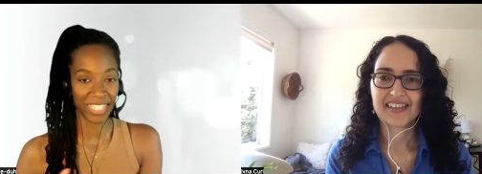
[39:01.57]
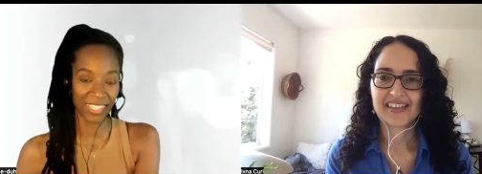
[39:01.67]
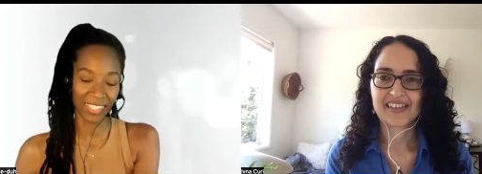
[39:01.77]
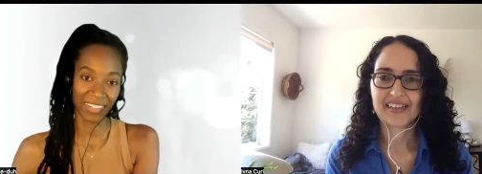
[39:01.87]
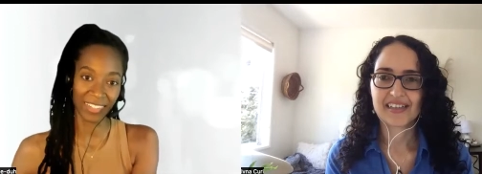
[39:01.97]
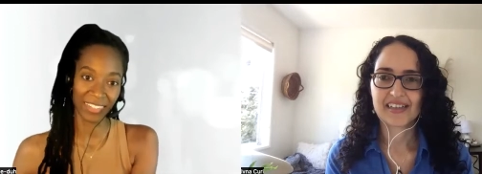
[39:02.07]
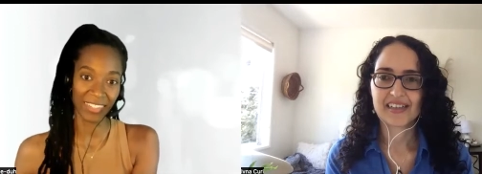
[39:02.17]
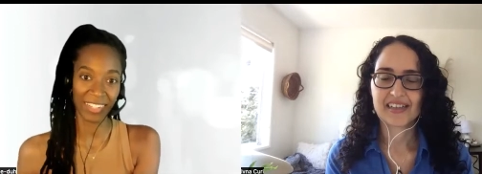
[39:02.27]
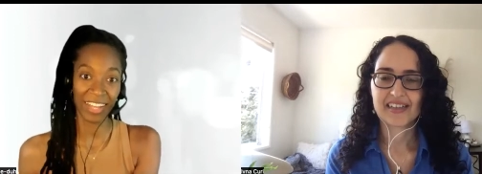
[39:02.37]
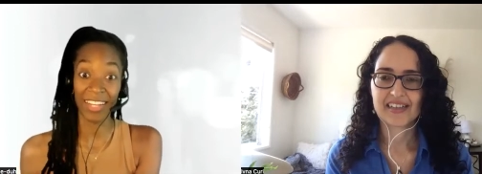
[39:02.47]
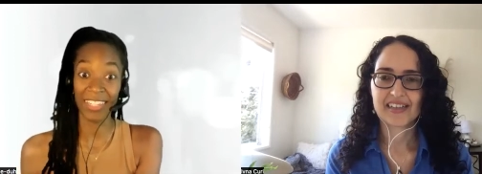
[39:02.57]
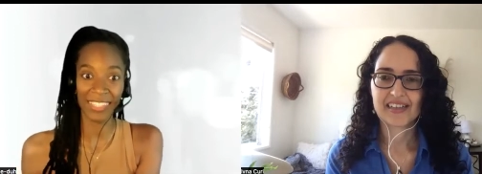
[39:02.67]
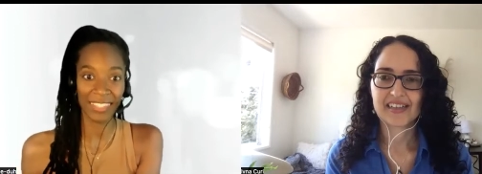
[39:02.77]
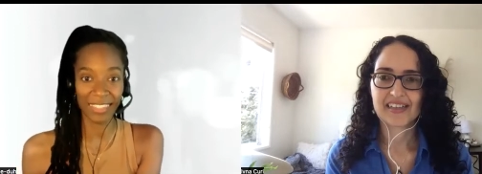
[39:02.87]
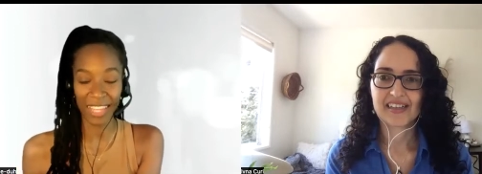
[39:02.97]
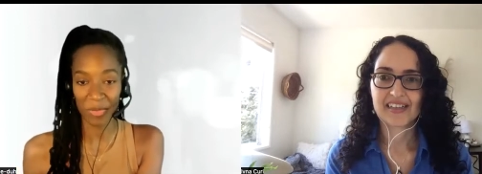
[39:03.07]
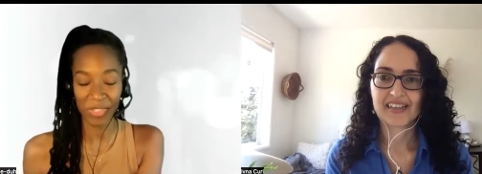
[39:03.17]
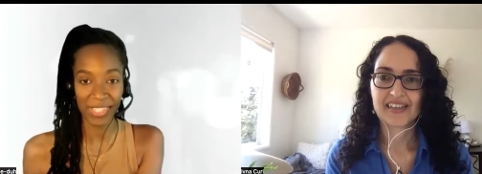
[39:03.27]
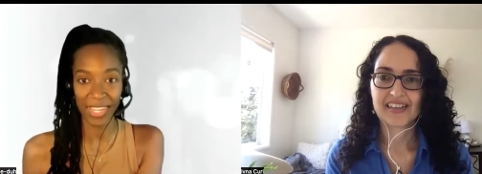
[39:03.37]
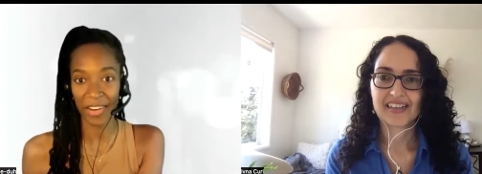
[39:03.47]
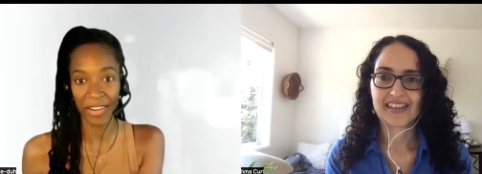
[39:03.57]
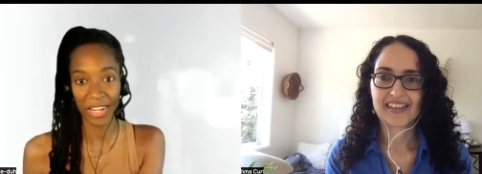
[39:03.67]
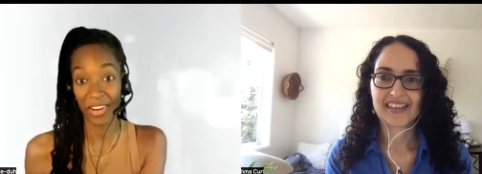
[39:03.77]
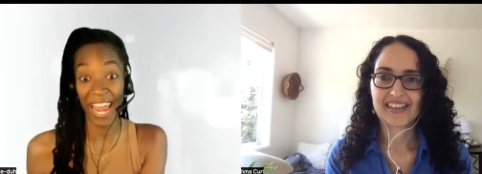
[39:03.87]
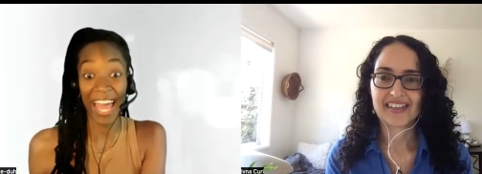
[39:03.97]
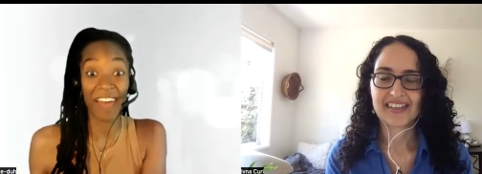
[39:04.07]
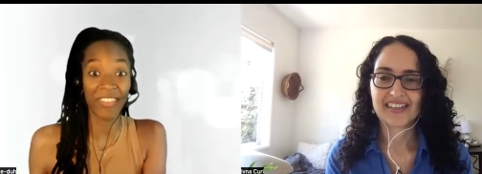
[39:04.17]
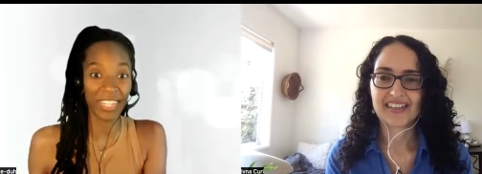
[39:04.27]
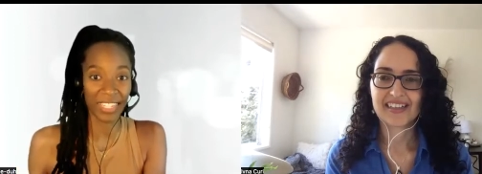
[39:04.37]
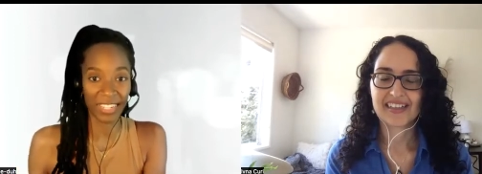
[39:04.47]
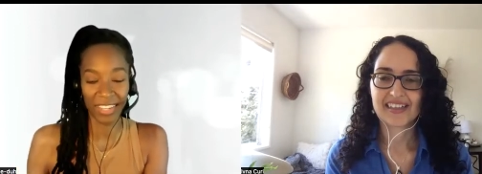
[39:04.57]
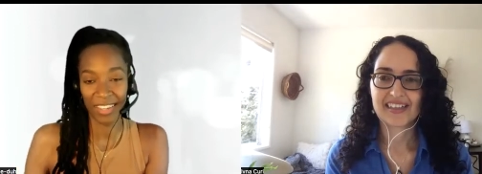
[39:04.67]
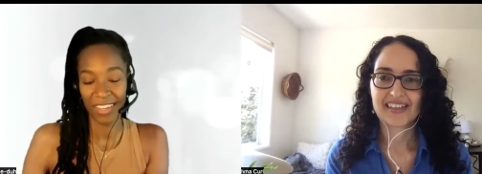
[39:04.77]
Speaker 1: certain content that was scary or having